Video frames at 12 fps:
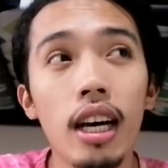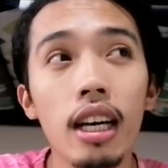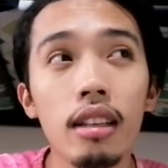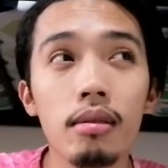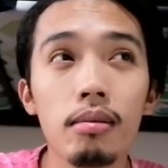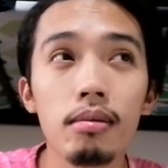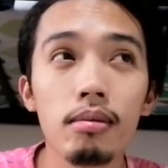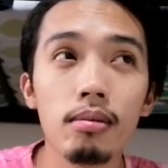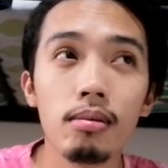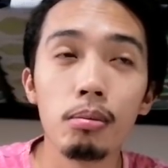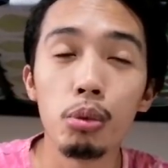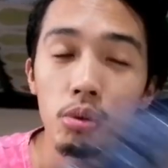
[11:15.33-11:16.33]
Kahit
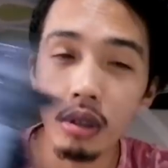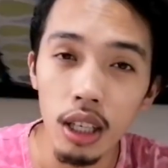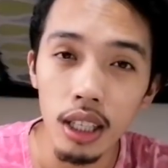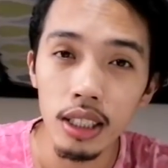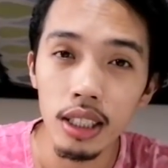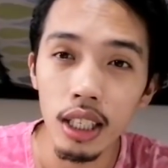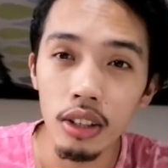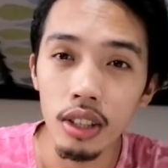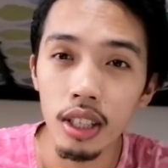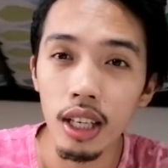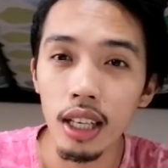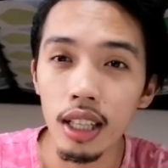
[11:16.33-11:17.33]
mura lang siya
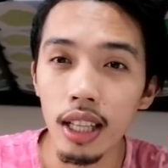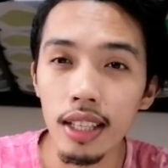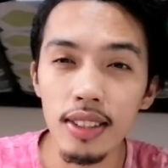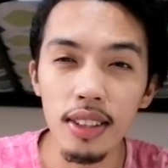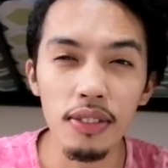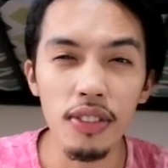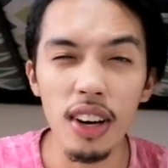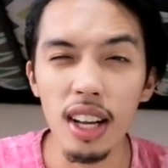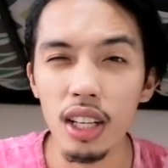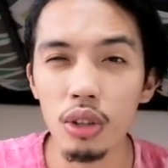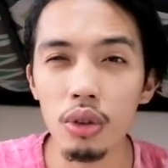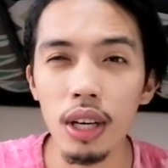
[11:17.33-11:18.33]
or kahit less in
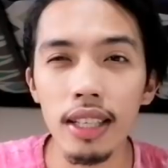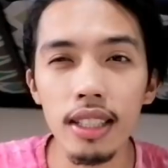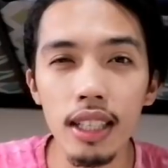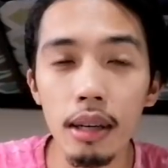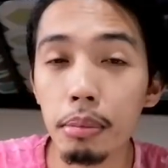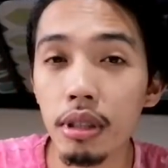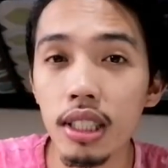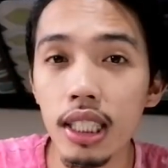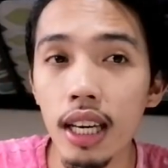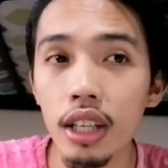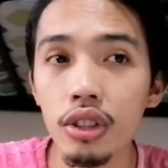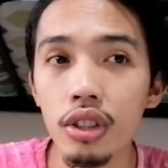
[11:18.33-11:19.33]
value, less in
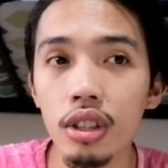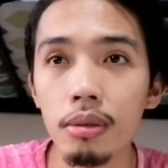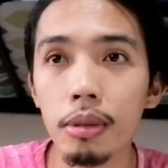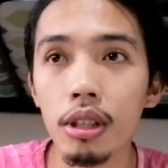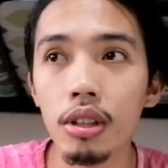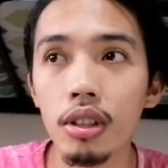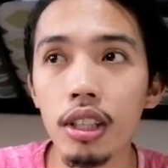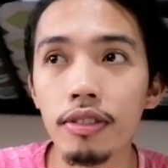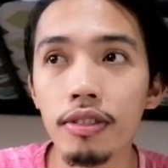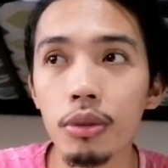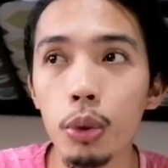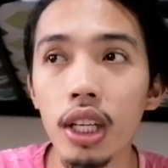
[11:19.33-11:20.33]
appreciation. Pero
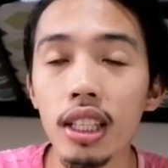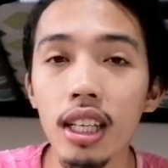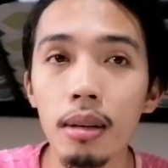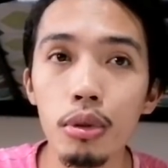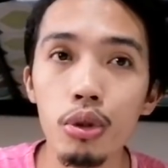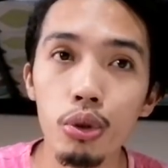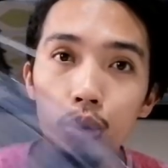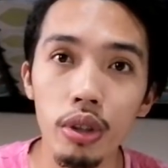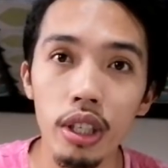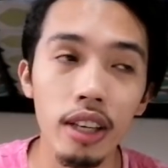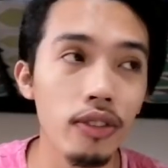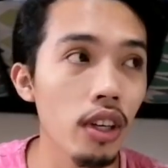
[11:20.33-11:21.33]
if when it comes to
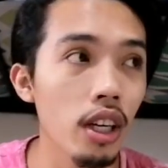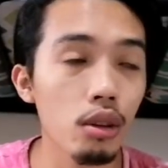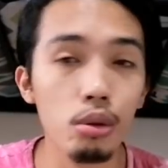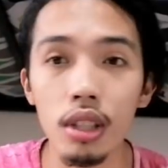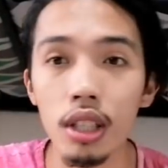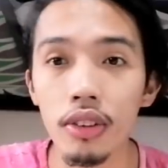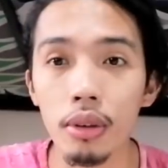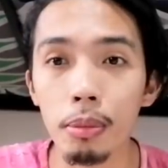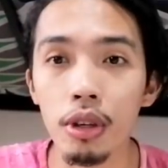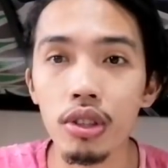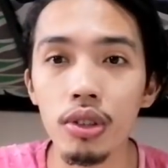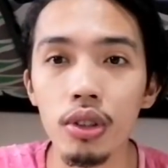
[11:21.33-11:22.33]
giving it to another
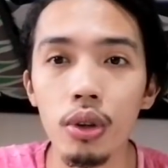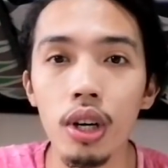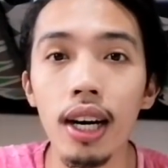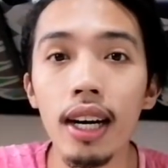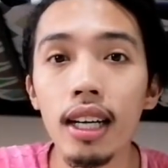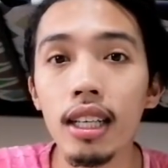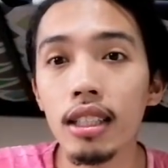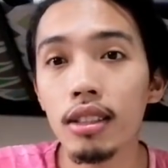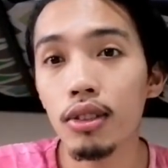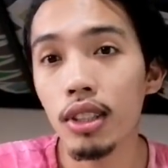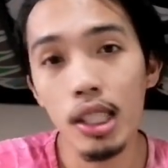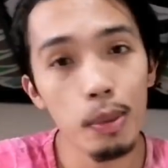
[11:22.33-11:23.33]
person or
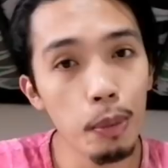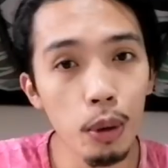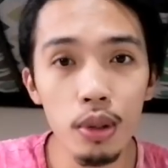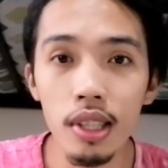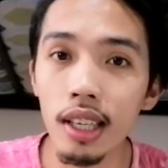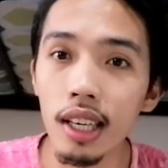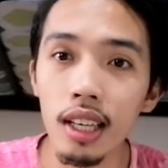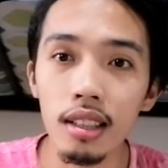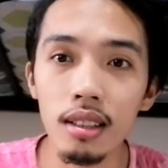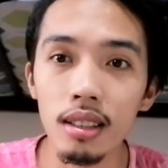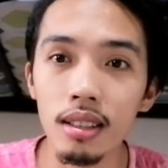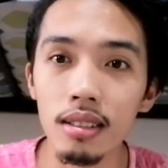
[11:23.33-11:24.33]
to disposing it,
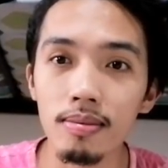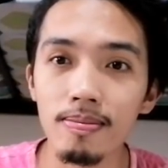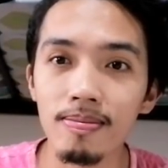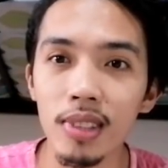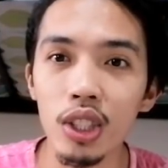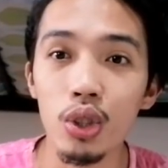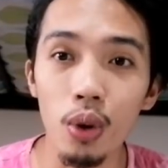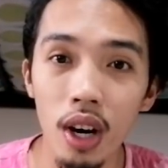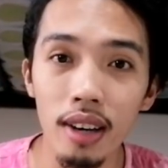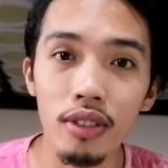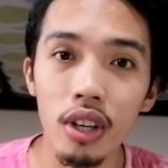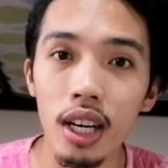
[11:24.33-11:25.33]
it's so
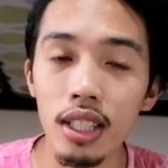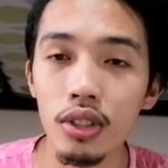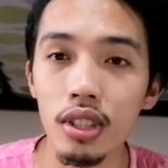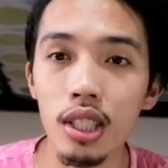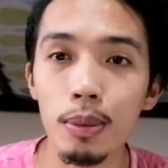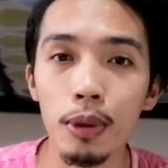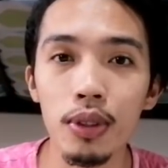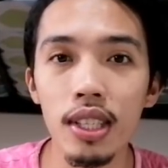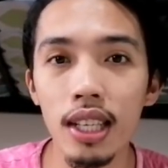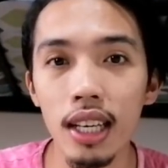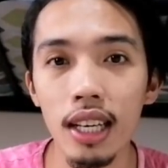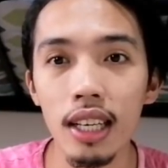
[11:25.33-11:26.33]
hard for us to
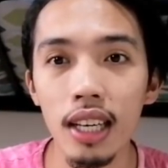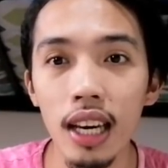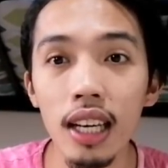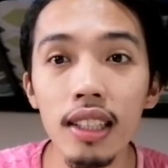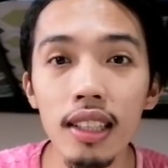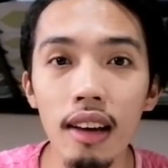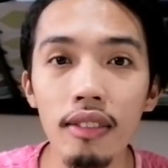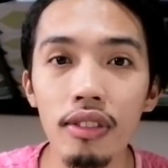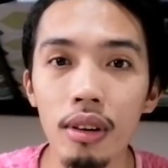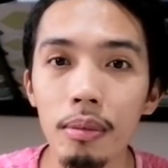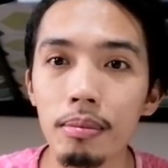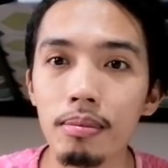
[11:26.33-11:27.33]
dispose anything
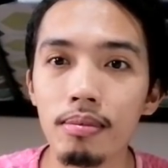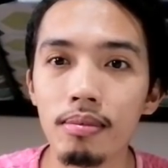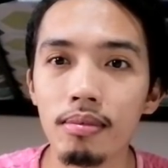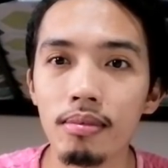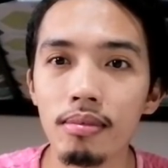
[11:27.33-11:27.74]
from